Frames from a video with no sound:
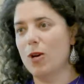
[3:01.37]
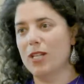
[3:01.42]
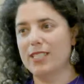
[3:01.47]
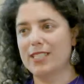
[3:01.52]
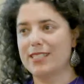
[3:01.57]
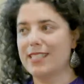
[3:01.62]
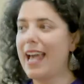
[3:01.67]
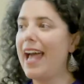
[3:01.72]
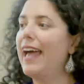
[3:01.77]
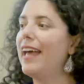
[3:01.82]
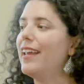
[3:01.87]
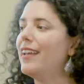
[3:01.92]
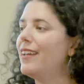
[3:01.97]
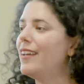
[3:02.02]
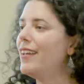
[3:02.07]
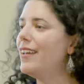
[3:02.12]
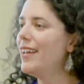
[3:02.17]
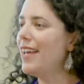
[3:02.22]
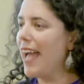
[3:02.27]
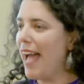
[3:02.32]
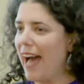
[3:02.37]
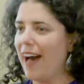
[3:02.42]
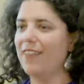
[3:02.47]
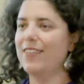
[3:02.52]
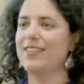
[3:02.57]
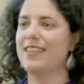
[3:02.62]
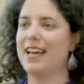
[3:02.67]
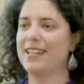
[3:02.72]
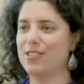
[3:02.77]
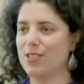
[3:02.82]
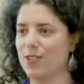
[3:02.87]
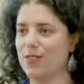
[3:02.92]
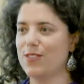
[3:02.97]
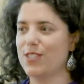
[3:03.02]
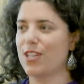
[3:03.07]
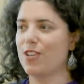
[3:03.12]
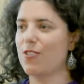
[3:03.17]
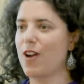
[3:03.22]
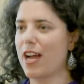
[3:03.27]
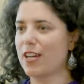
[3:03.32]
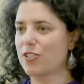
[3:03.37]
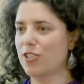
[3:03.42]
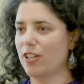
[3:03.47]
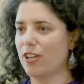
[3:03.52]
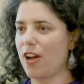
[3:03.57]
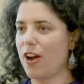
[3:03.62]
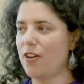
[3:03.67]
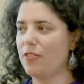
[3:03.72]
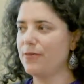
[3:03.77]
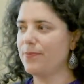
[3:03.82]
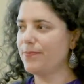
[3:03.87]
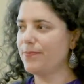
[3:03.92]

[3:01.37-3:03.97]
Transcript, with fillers: 1 to 10. How did that service interaction go?